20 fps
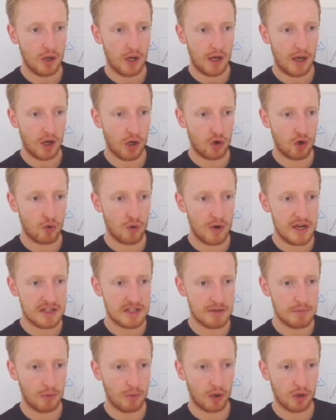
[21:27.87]
a
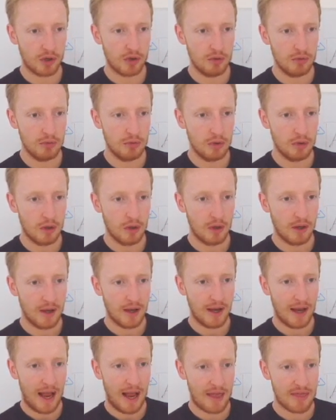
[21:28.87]
creatine molecule,
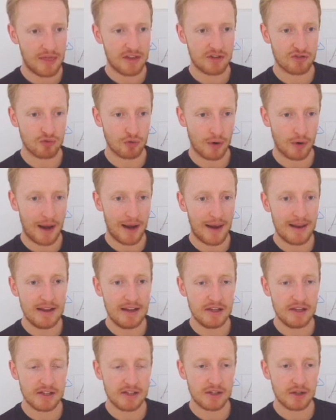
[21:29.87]
and this
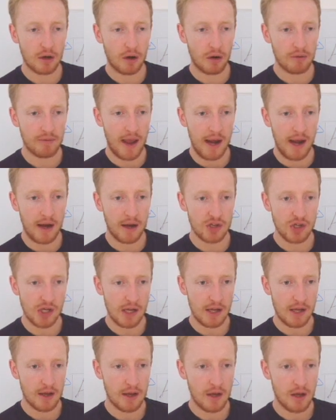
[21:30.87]
release of energy,
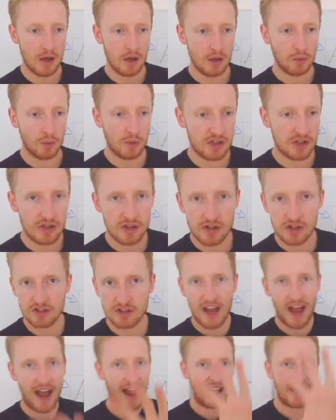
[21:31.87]
which is just
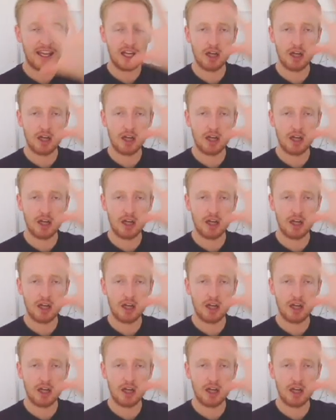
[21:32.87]
hanging